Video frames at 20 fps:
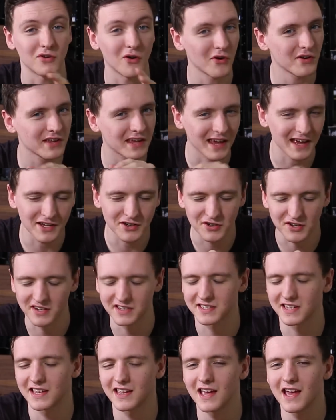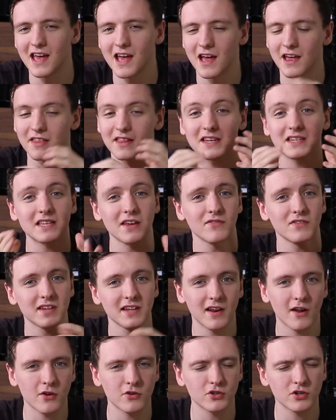non-K should I say, the
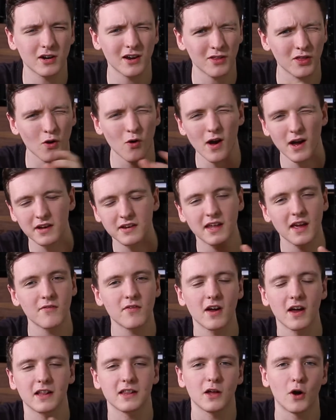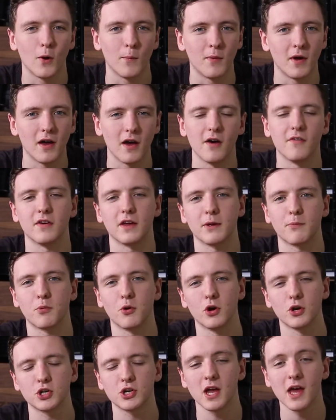1700 I thought I'd give it a little bit of a
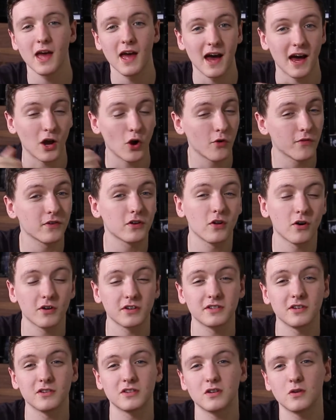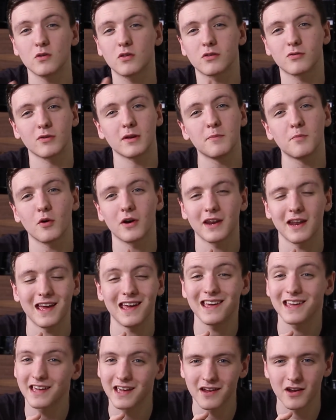push. I overclocked it to 3.8
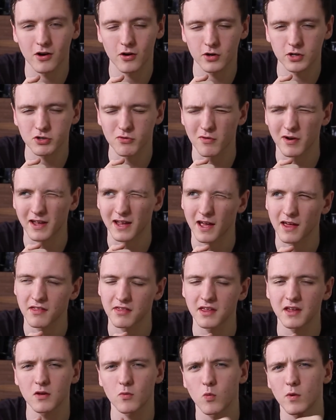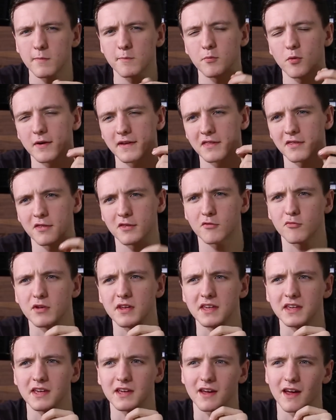gigahertz running at I think
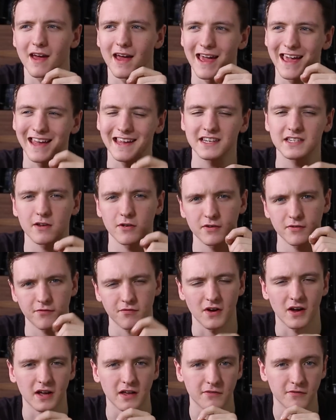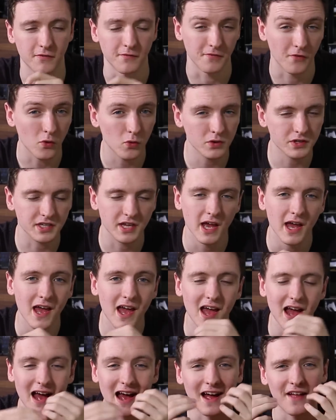1.385 volts,
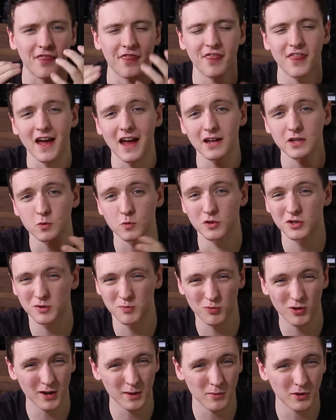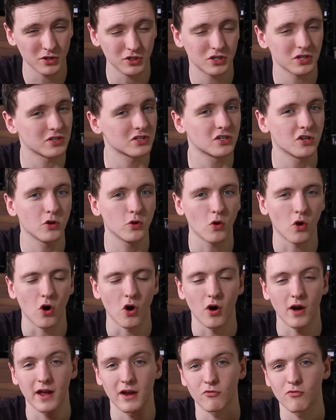and that was pretty much just too
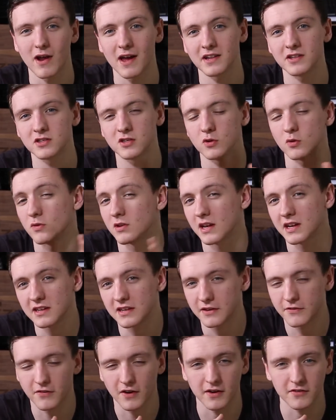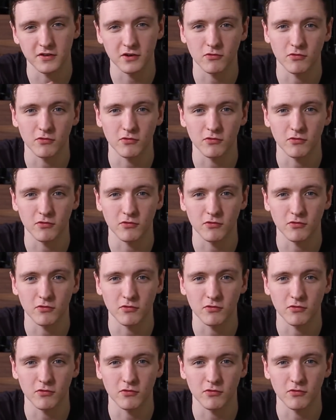hot. It ran to 95